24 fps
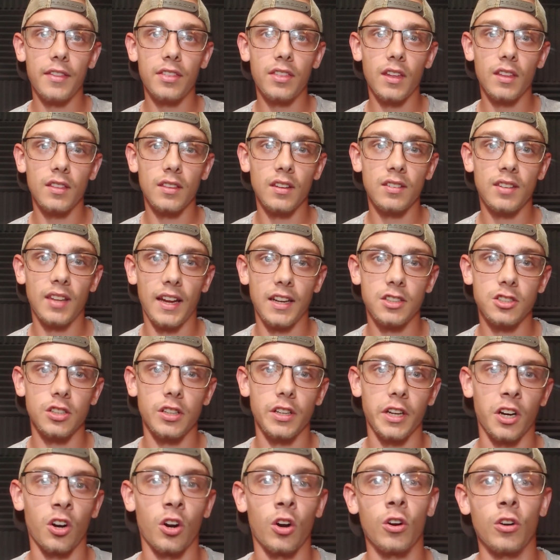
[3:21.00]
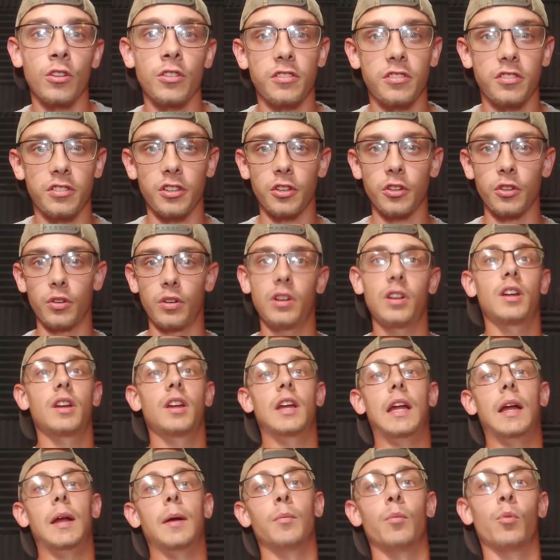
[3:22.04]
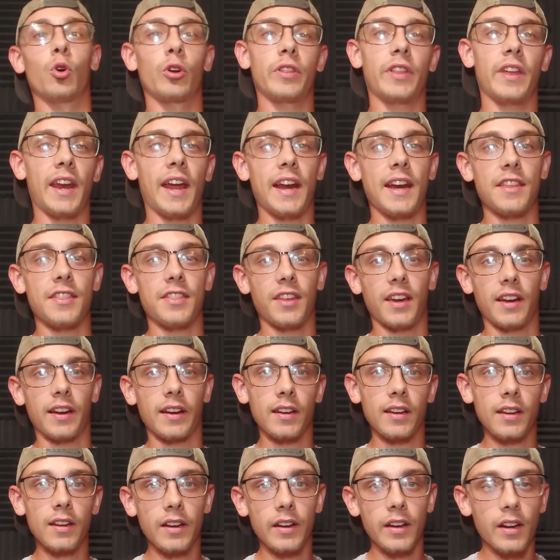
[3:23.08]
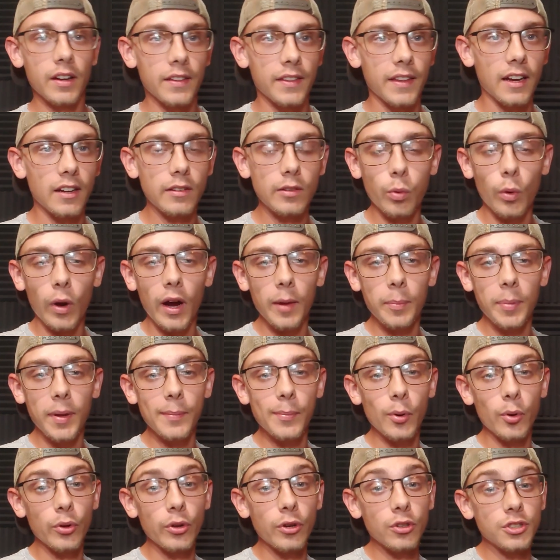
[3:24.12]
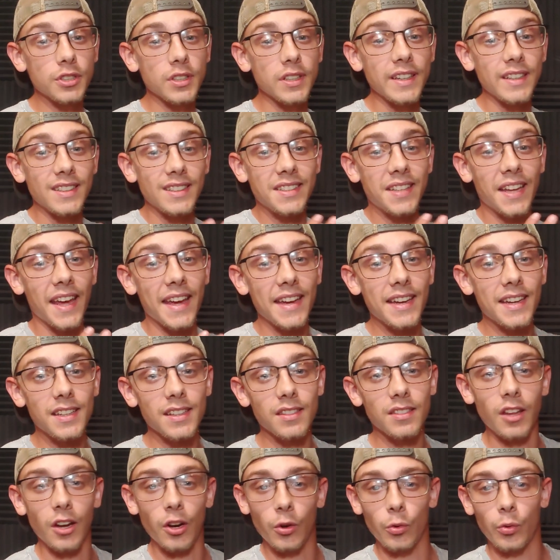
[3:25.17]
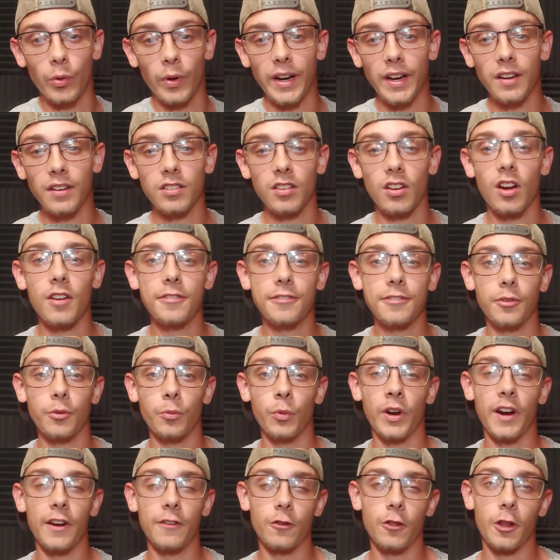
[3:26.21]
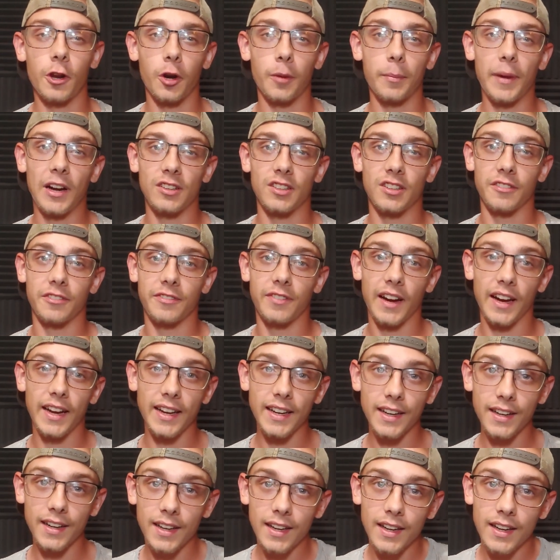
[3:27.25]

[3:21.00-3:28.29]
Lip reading: think this actually hurts you more than anything. That's why people usually take their rings off whenever they're about to fight.